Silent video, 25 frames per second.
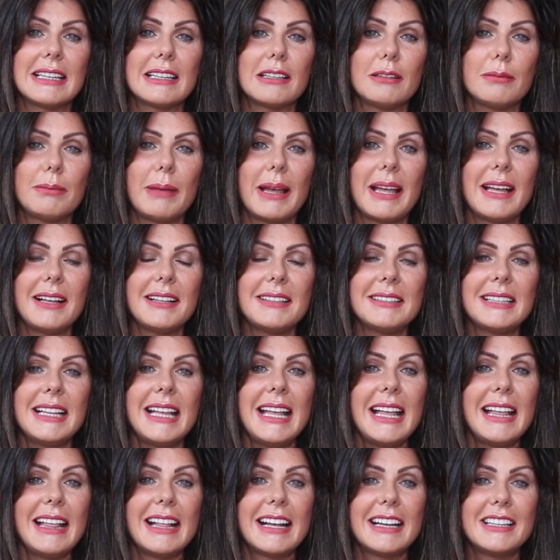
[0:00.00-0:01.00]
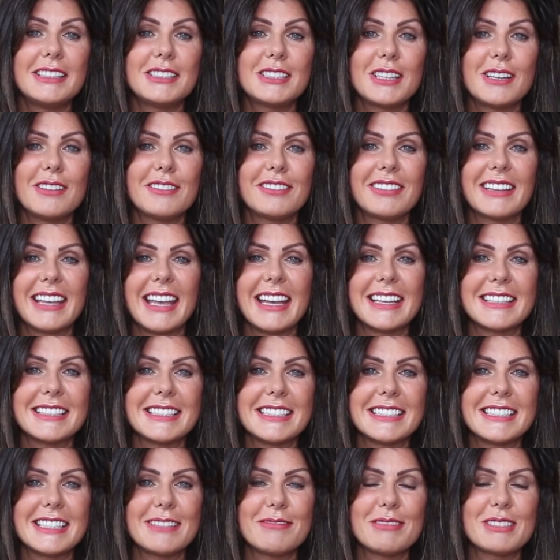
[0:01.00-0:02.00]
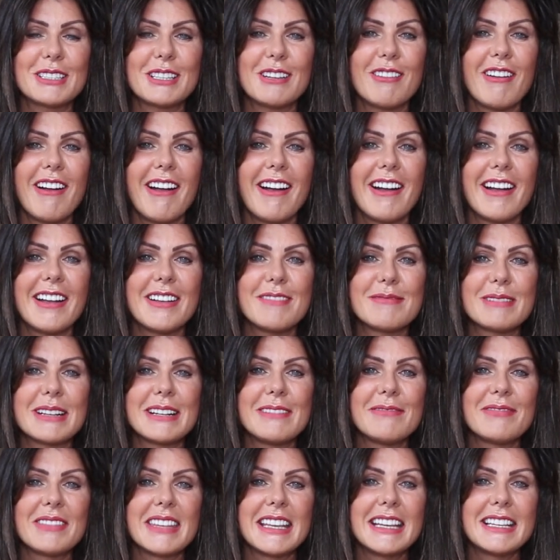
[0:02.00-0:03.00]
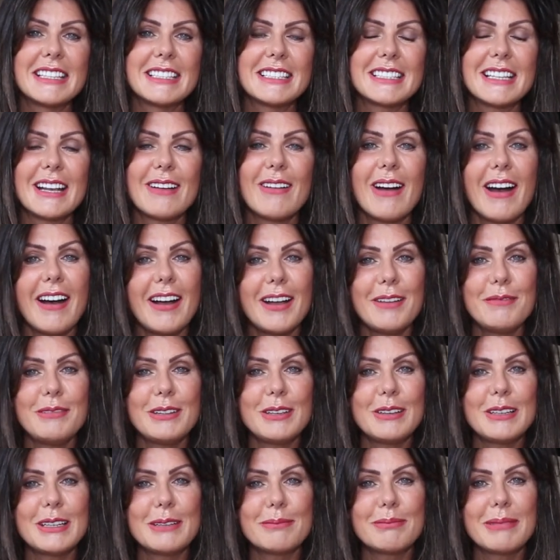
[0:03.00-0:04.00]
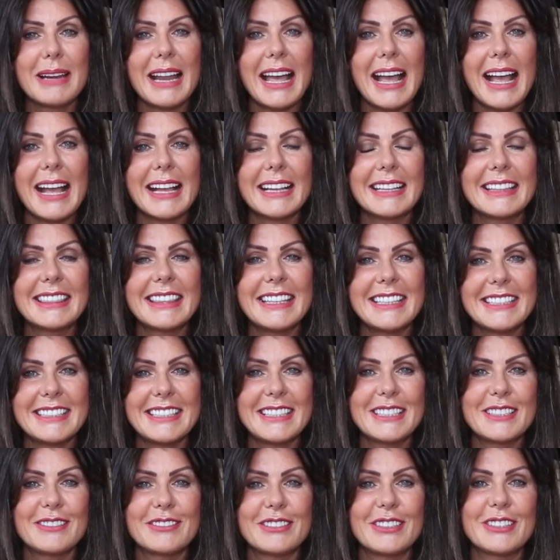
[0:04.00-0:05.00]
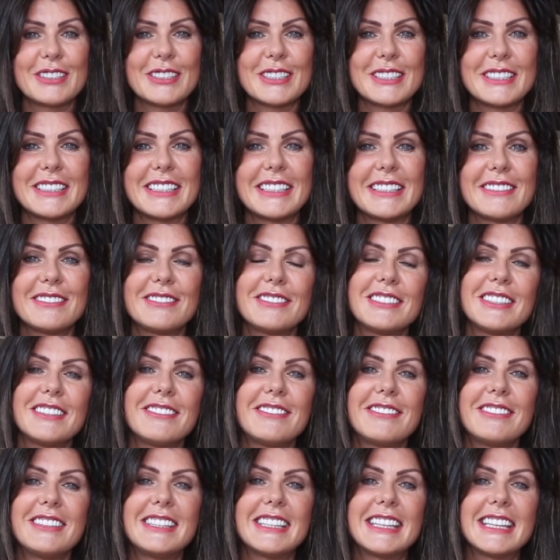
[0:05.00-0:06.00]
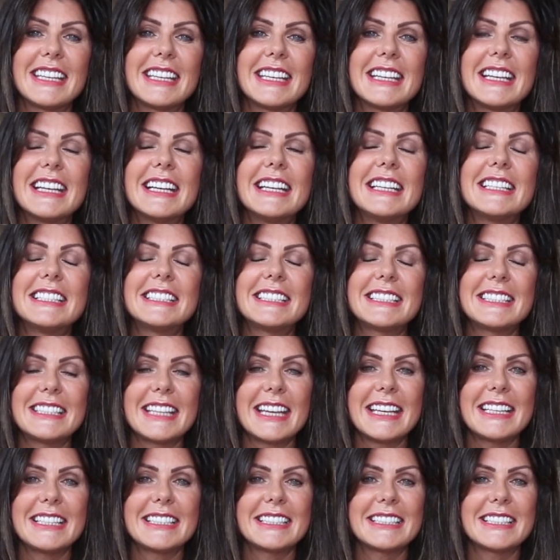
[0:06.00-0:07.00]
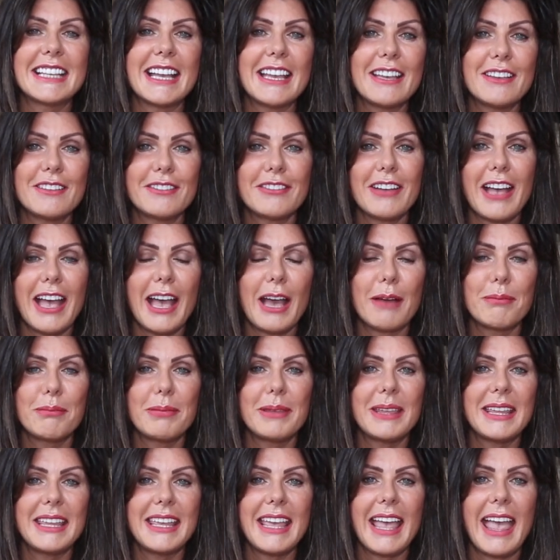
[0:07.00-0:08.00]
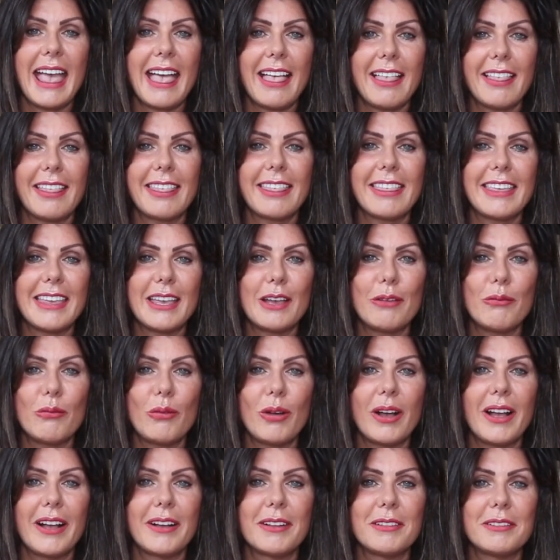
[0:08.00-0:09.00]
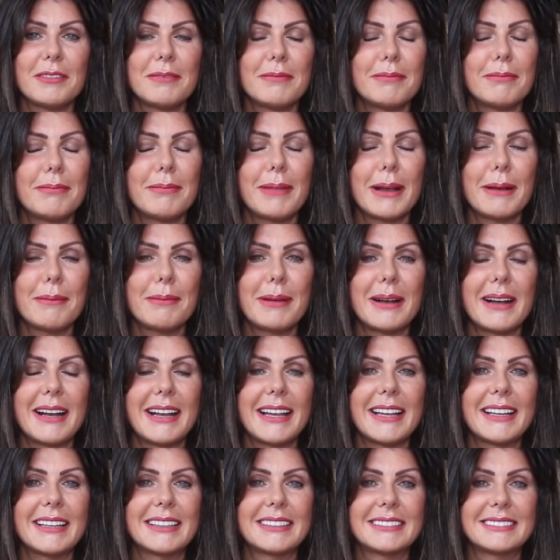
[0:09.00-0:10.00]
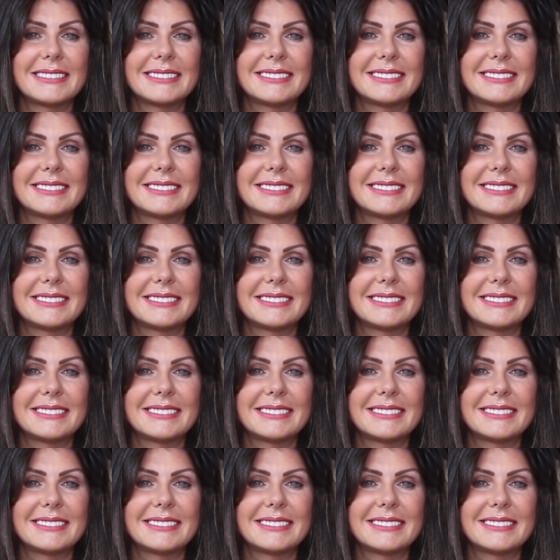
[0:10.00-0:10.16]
little bell and don't forget to subscribe. So I'm Nuala Black, this is Foxy at 50. Stay safe, happy, healthy and well. Bye bye.